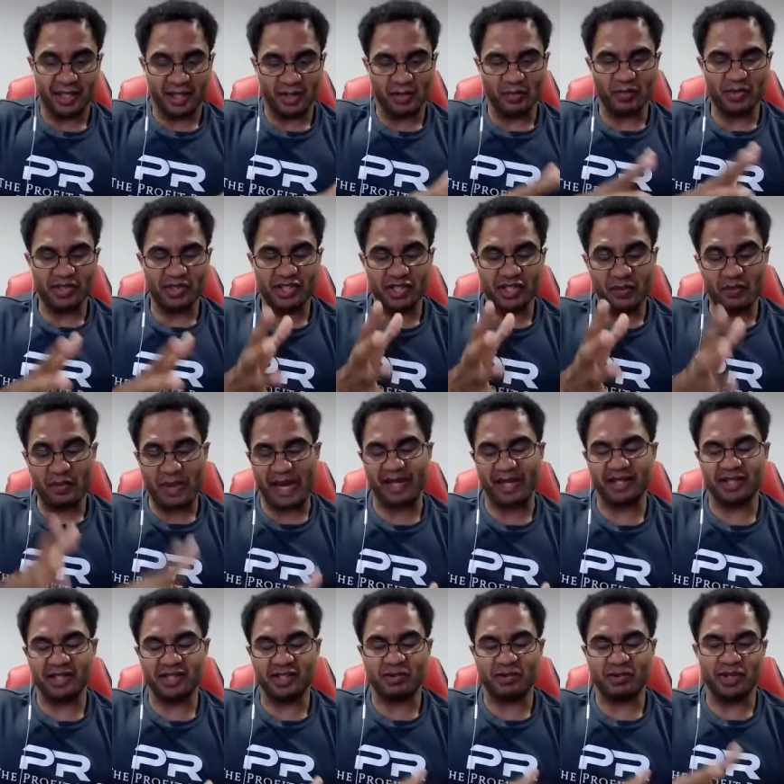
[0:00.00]
them what your
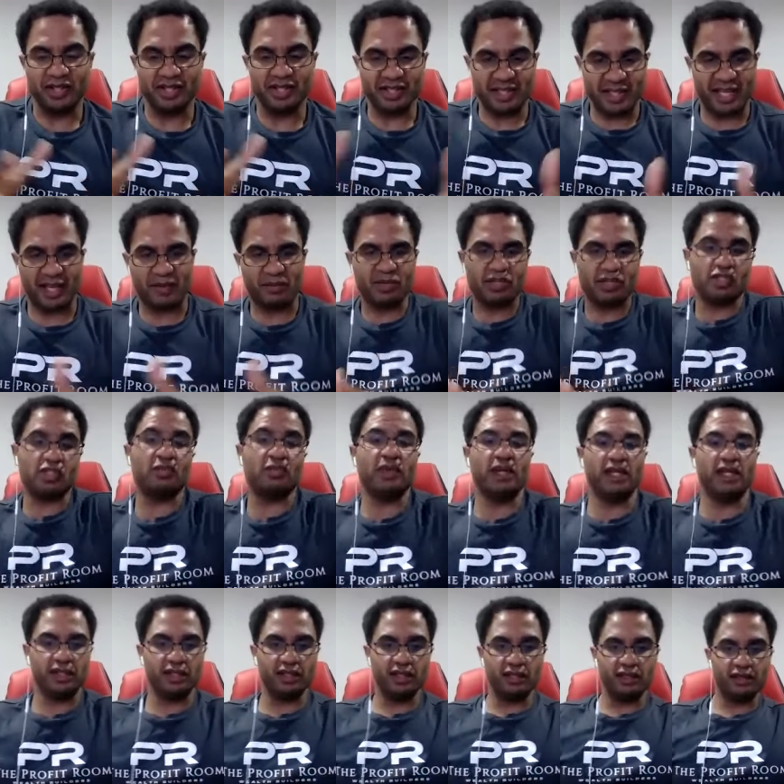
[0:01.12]
balance was and how much you
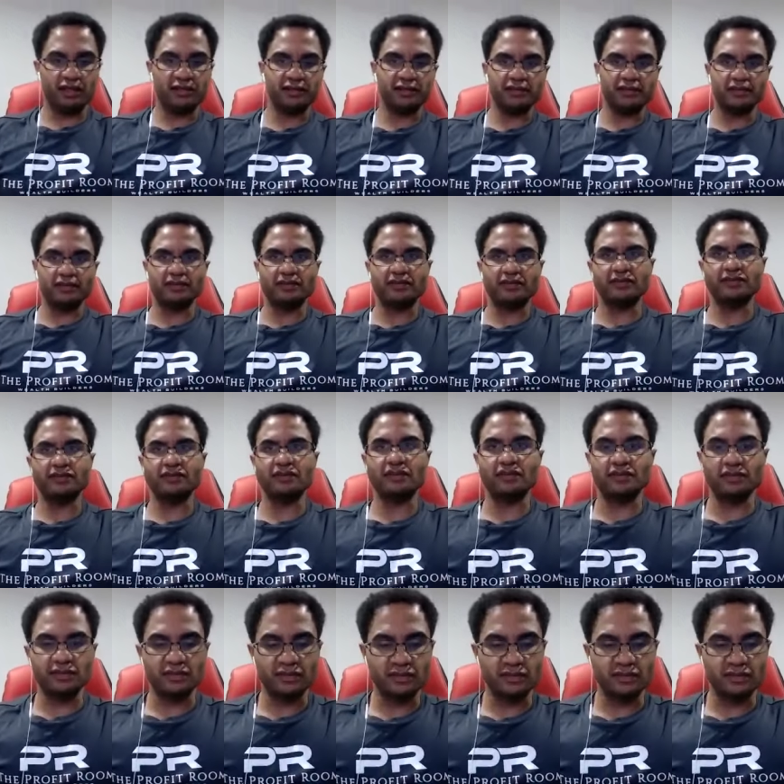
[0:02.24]
made. Yeah,